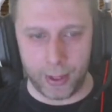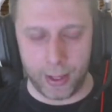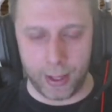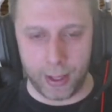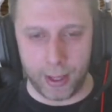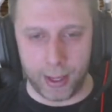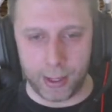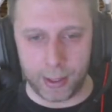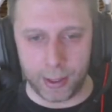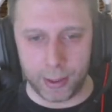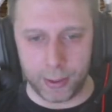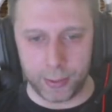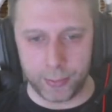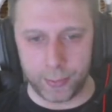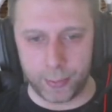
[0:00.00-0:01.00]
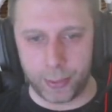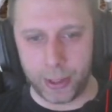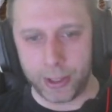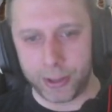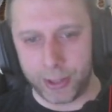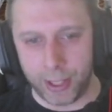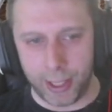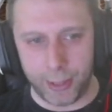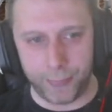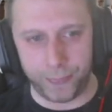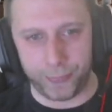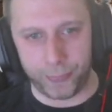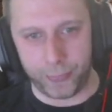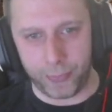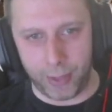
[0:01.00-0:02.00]
I can press that,
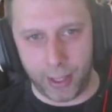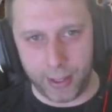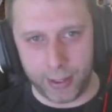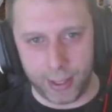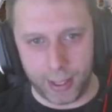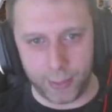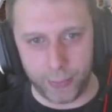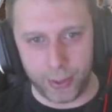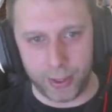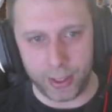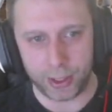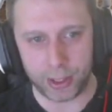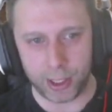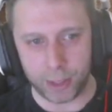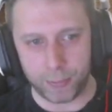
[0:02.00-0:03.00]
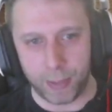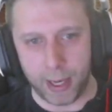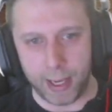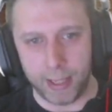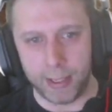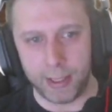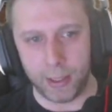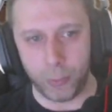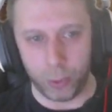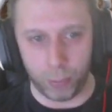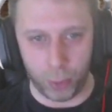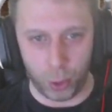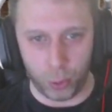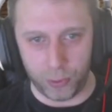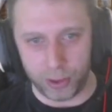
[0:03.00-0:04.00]
and then when this gets mined, it will
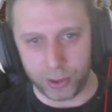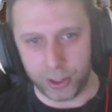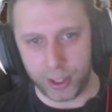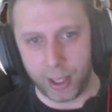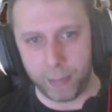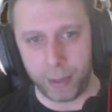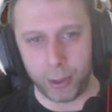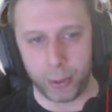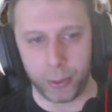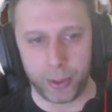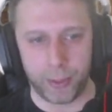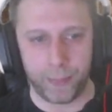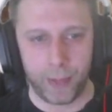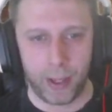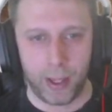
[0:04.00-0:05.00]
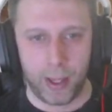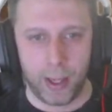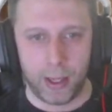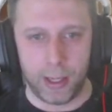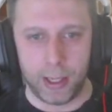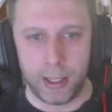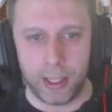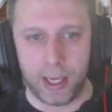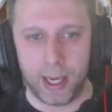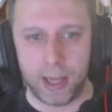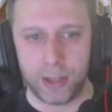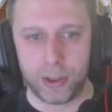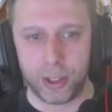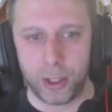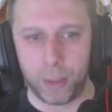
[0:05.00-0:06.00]
move into that building. Now you can
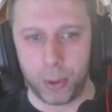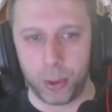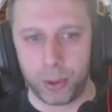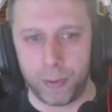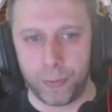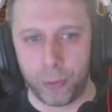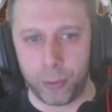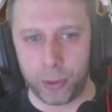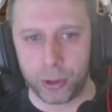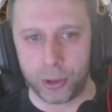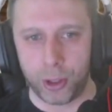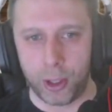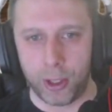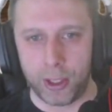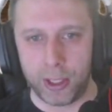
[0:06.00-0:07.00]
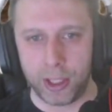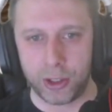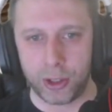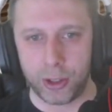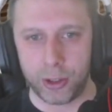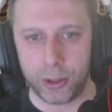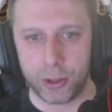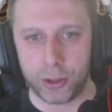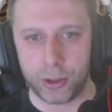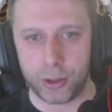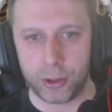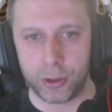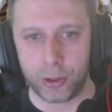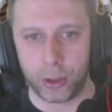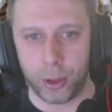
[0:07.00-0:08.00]
enter the building from a certain distance,
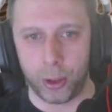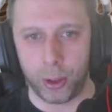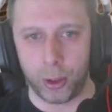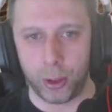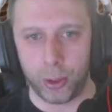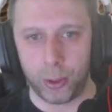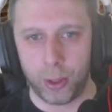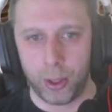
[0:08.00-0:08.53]
so